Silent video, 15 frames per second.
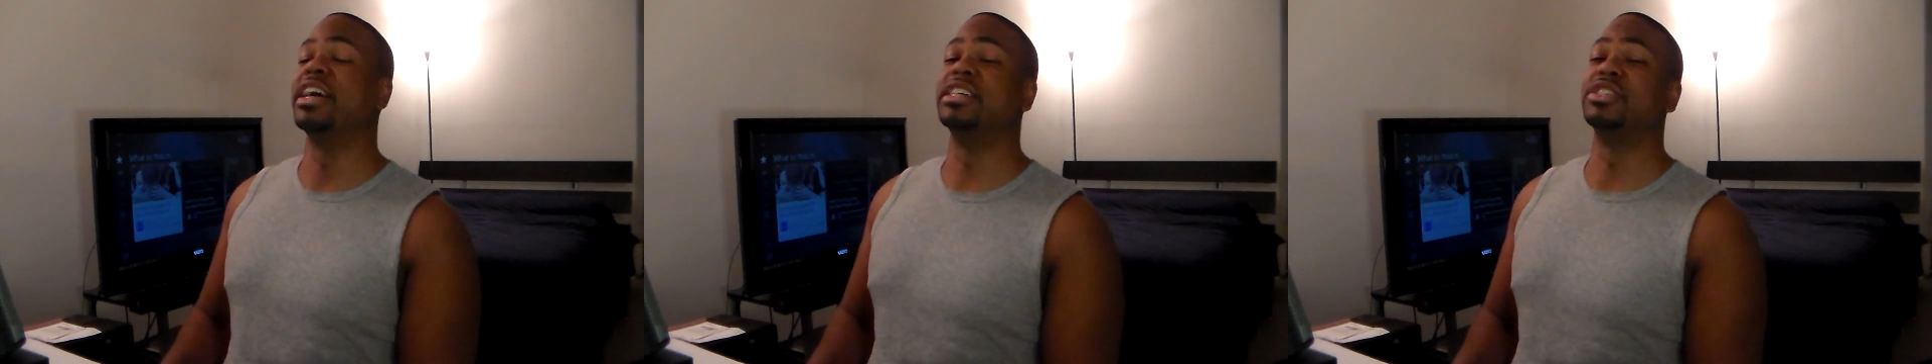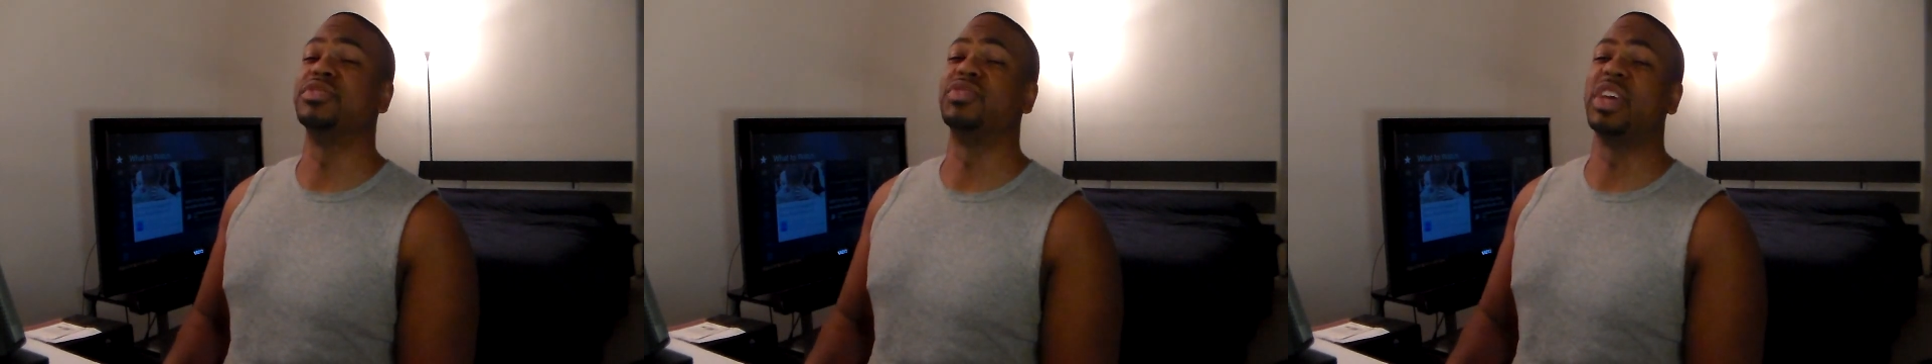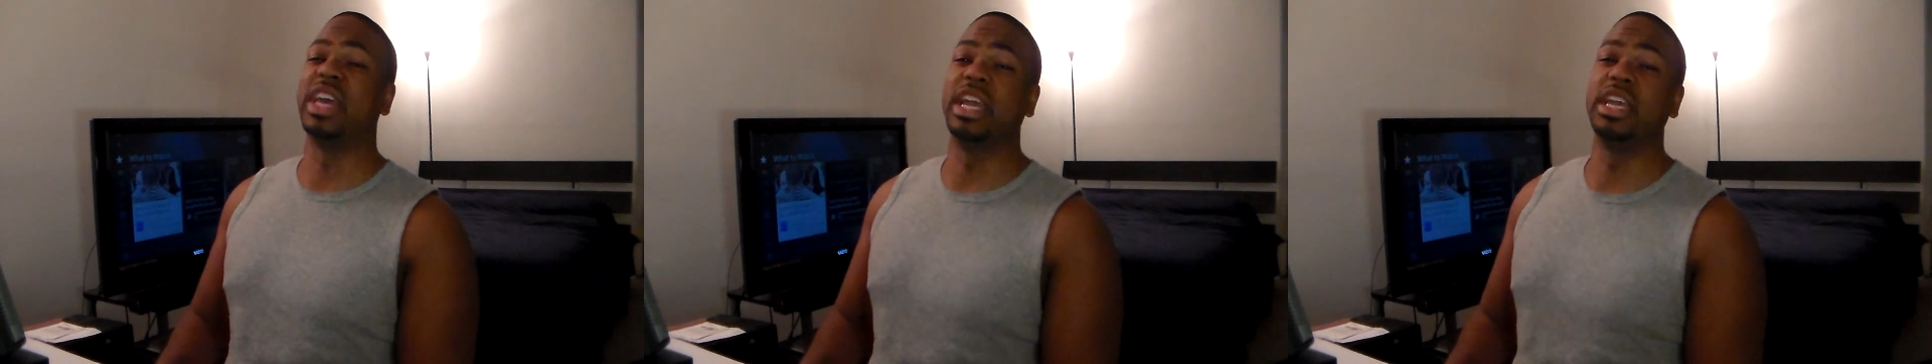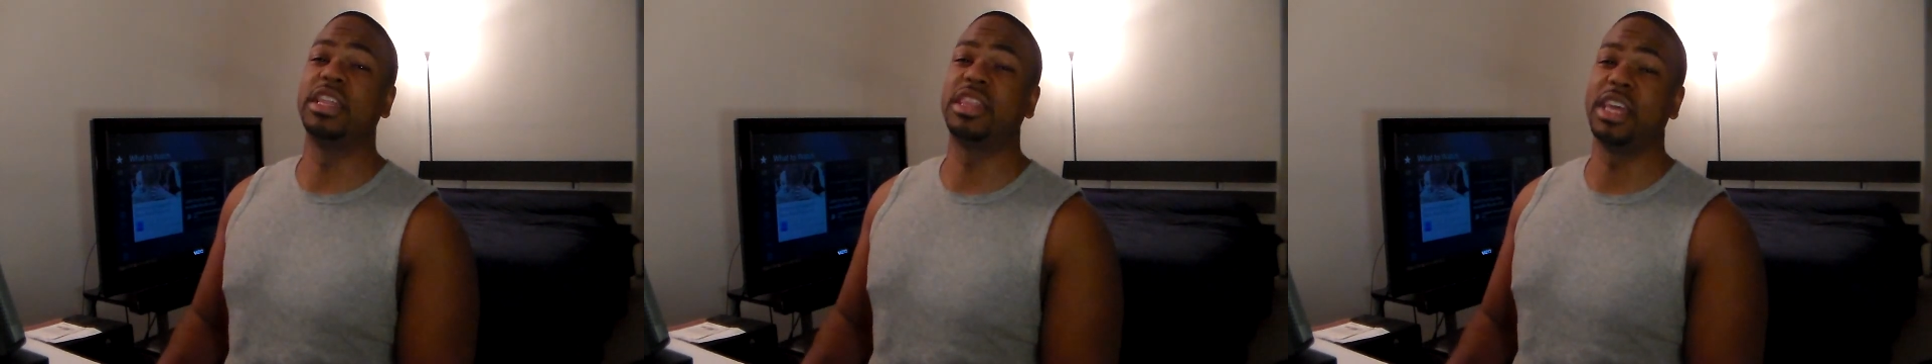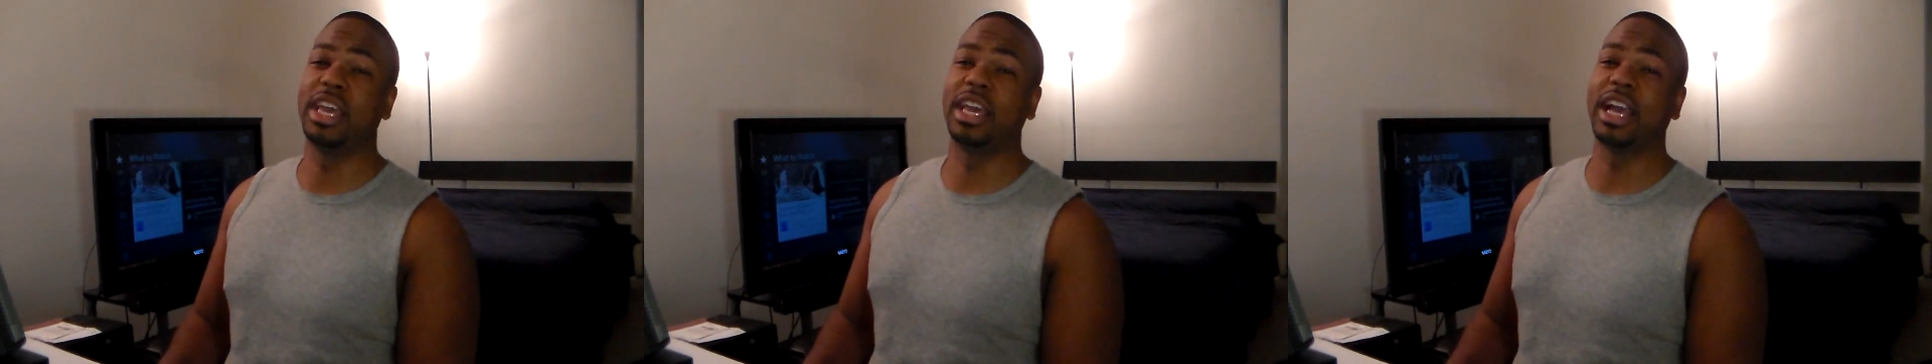Cause if
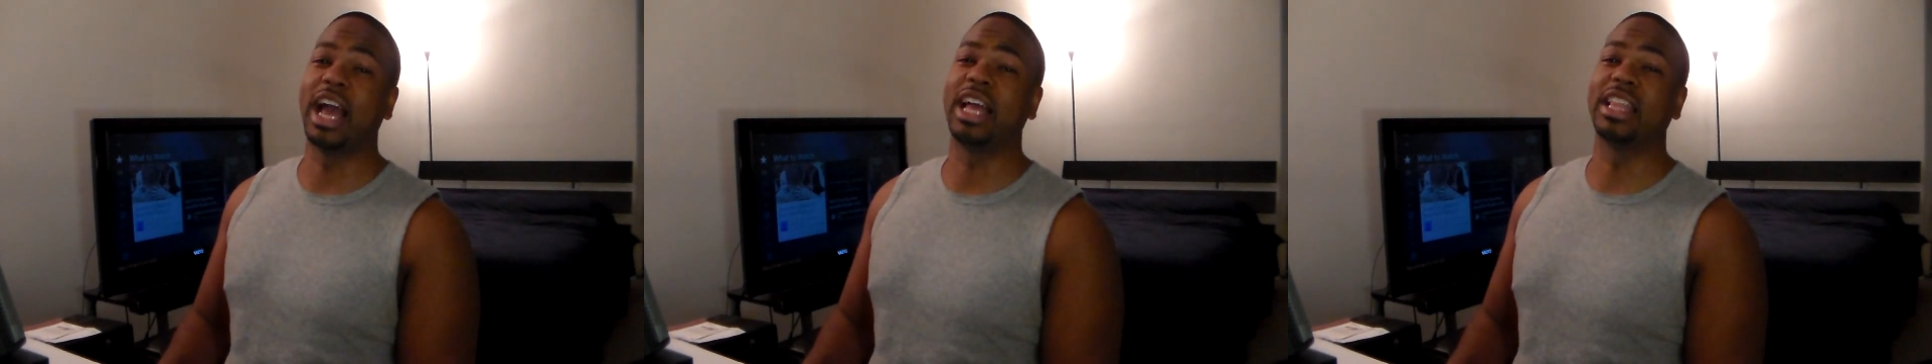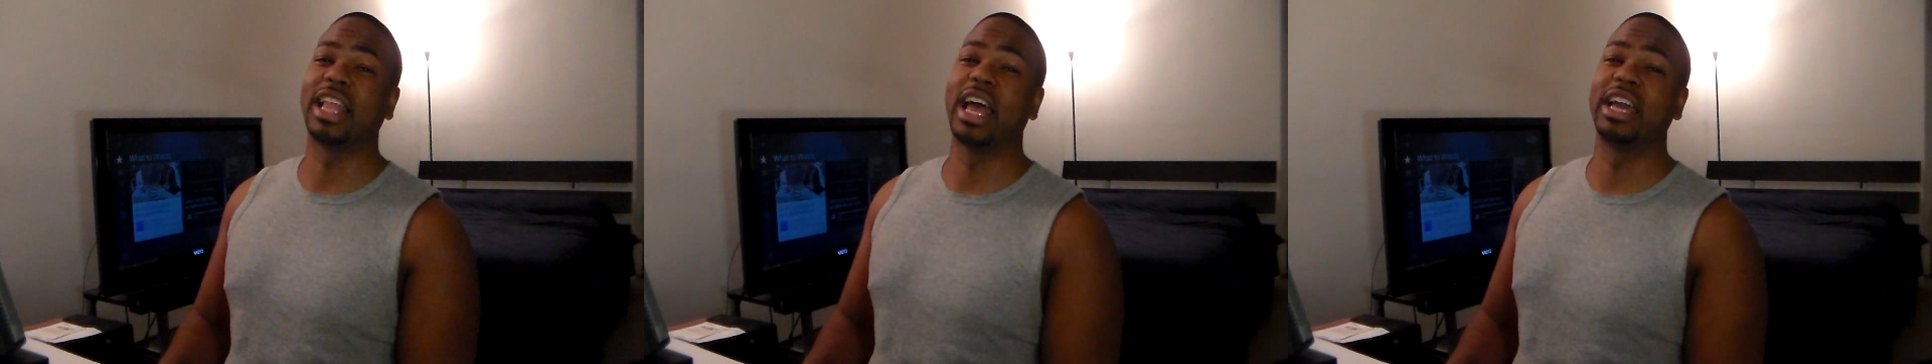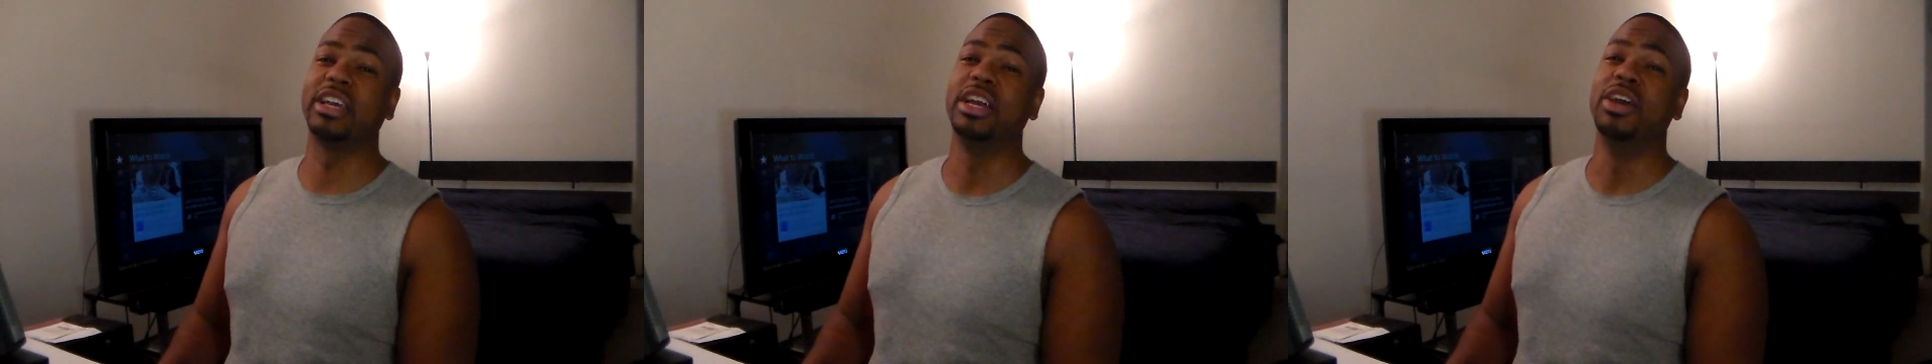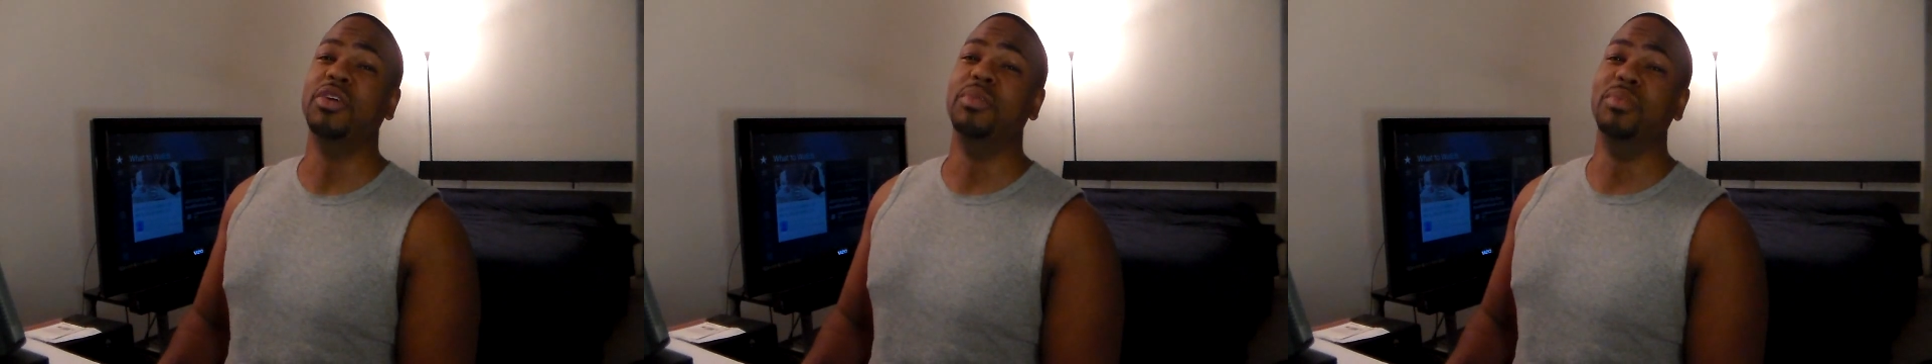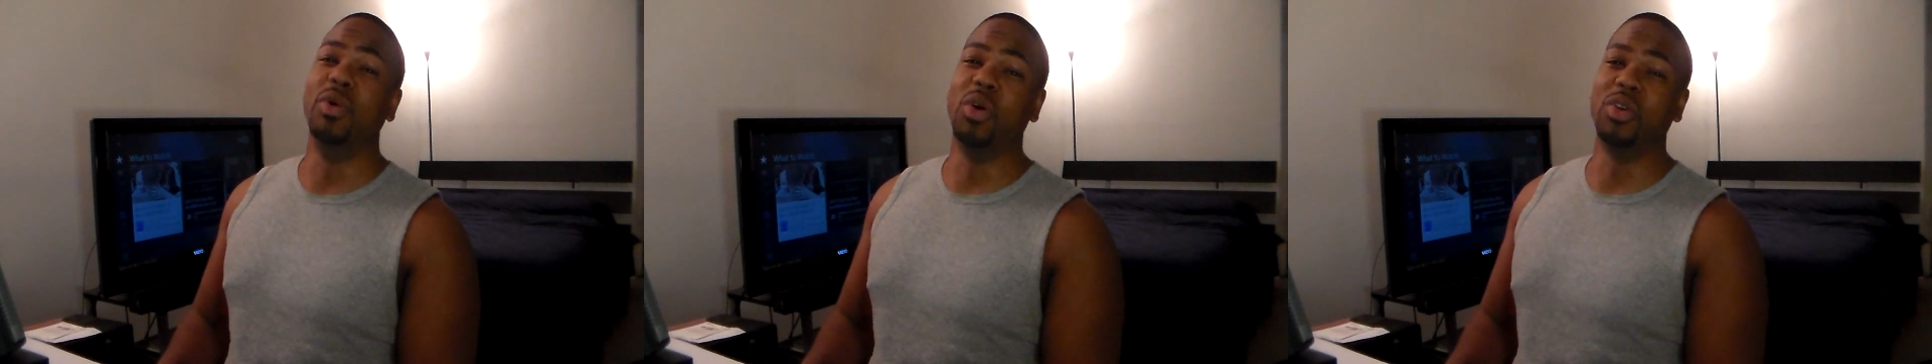anything, I like
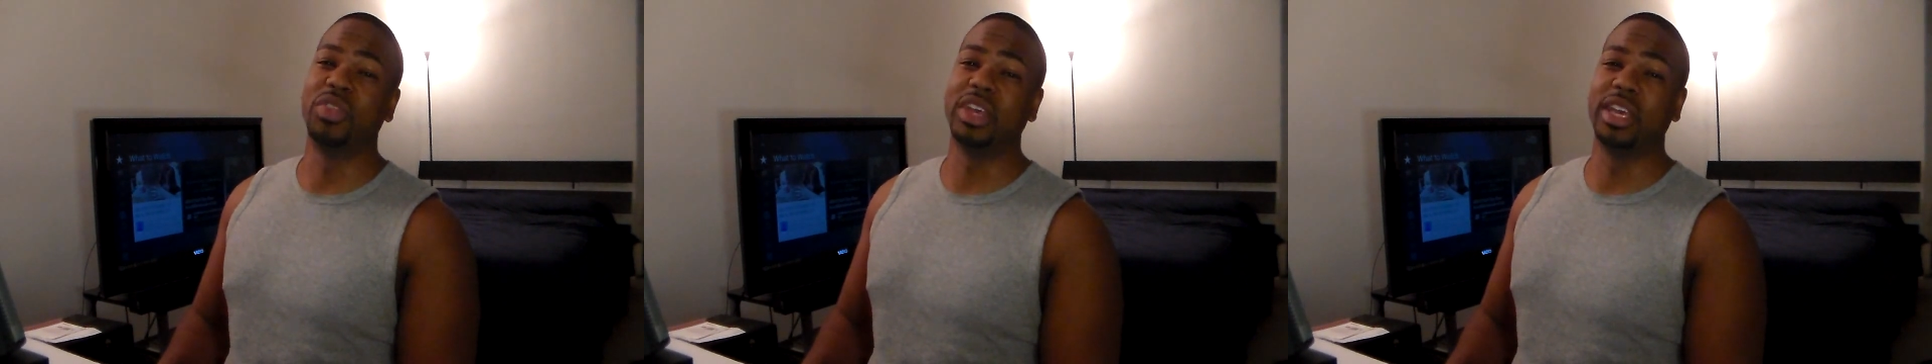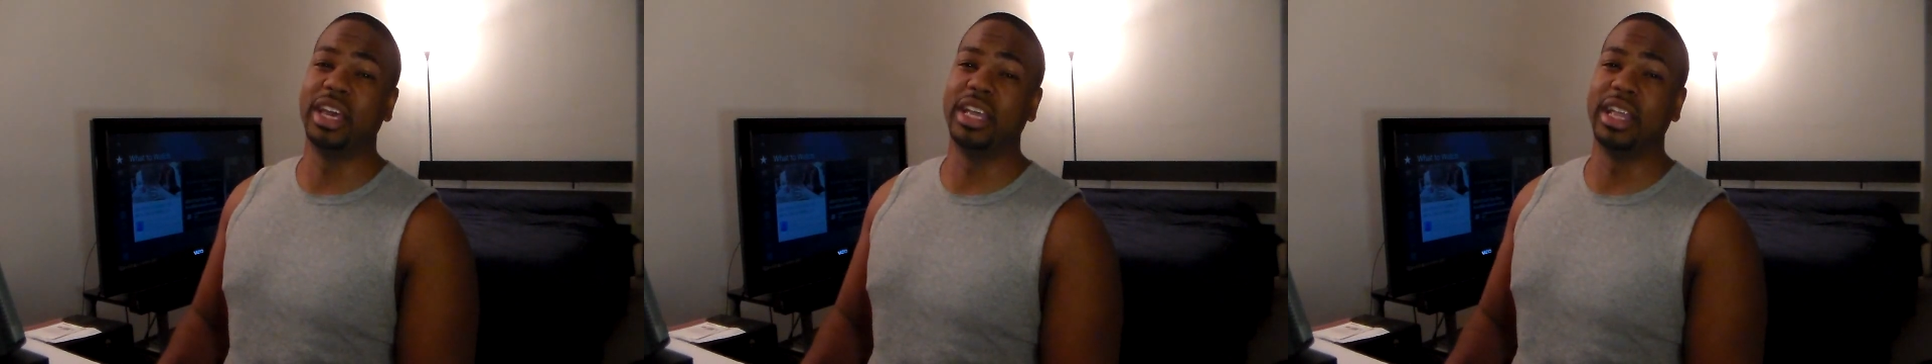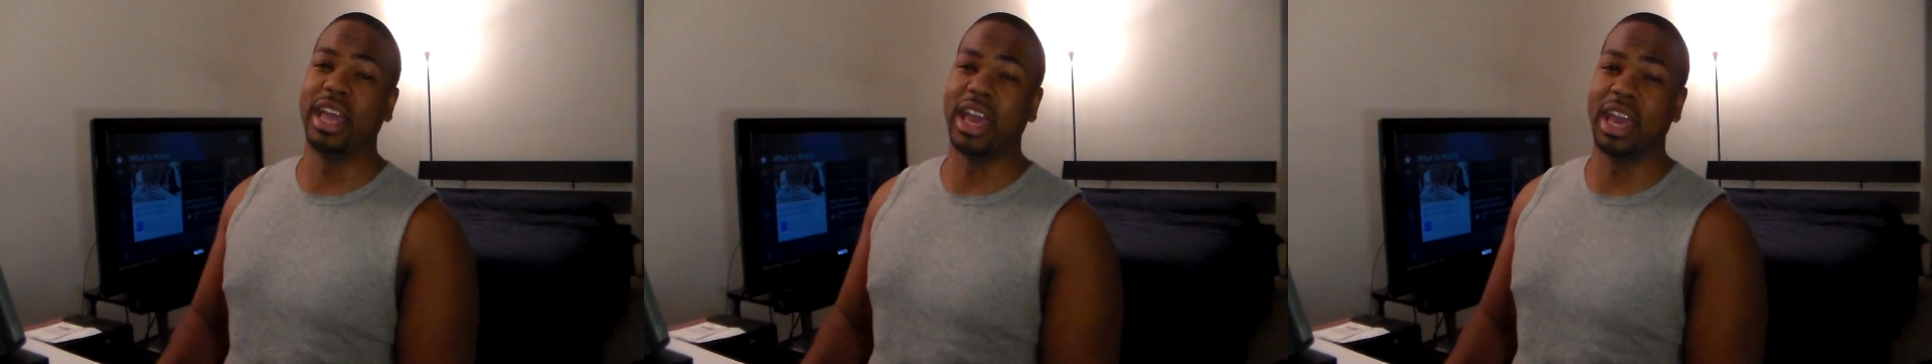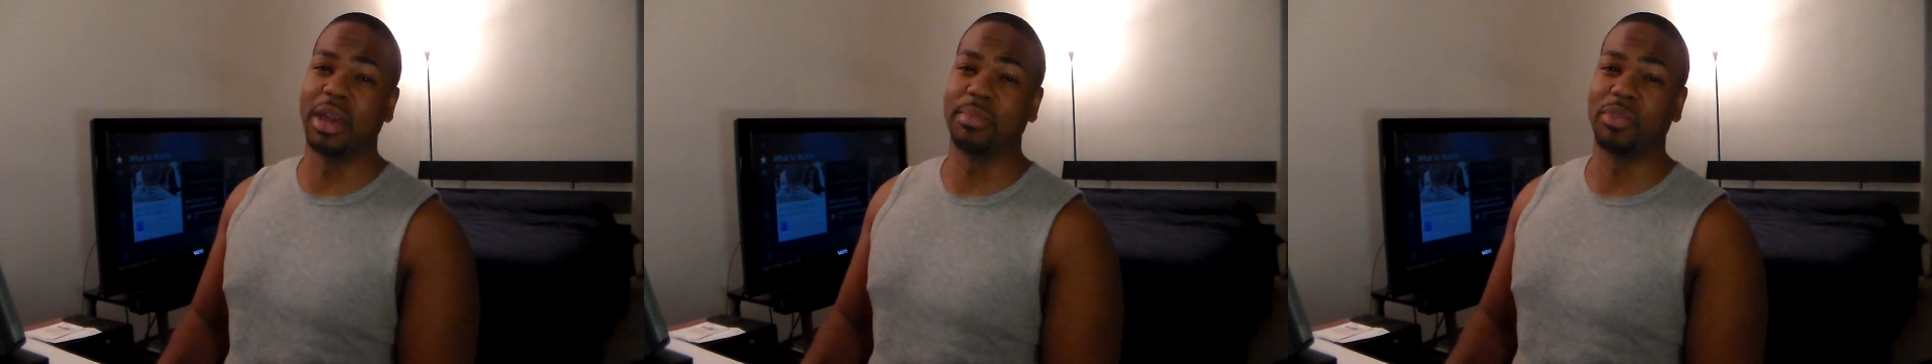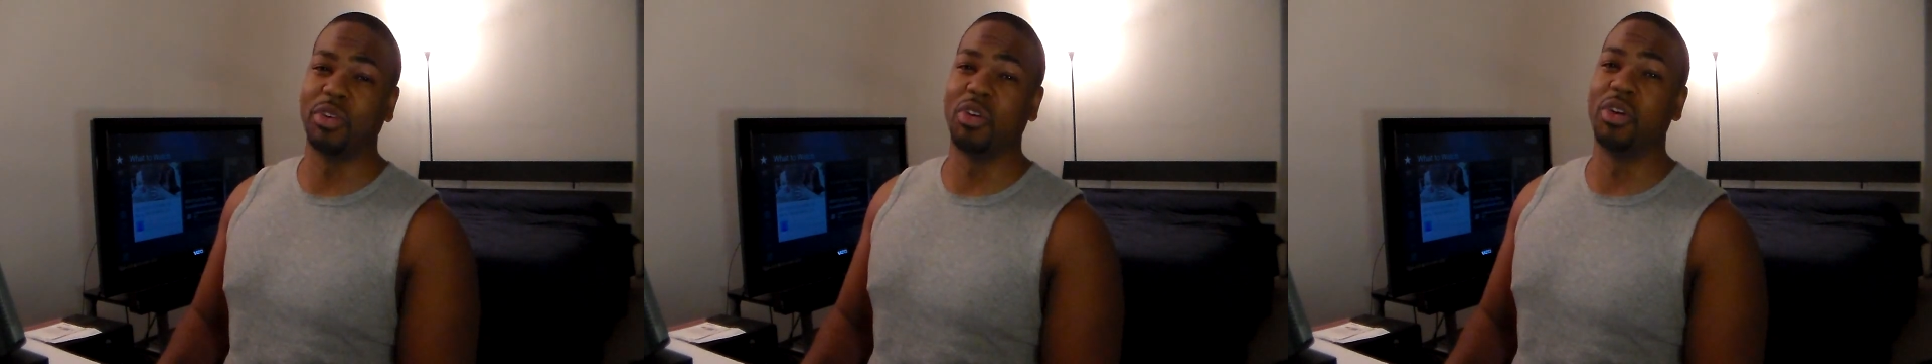more than getting amped,